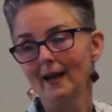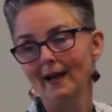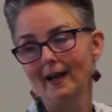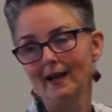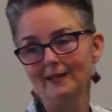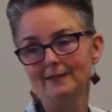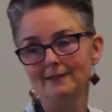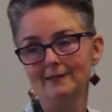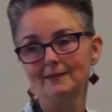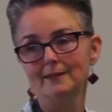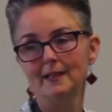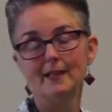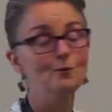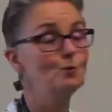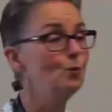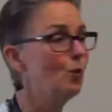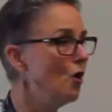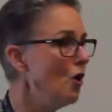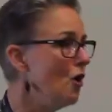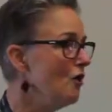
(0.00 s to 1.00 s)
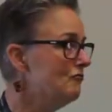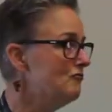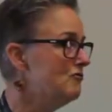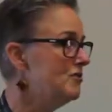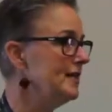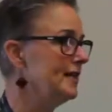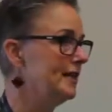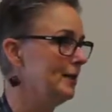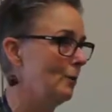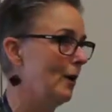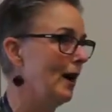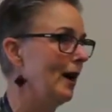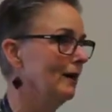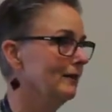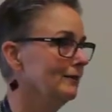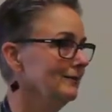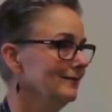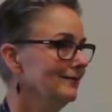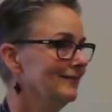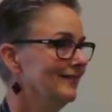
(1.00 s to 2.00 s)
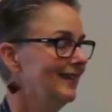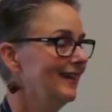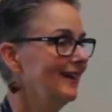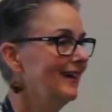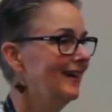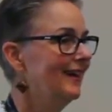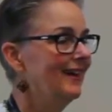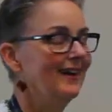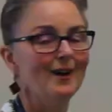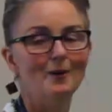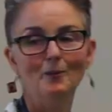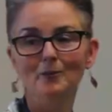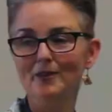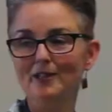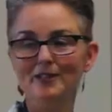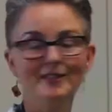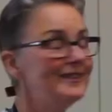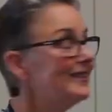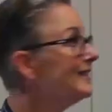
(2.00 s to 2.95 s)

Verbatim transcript: And it worked really well. And this,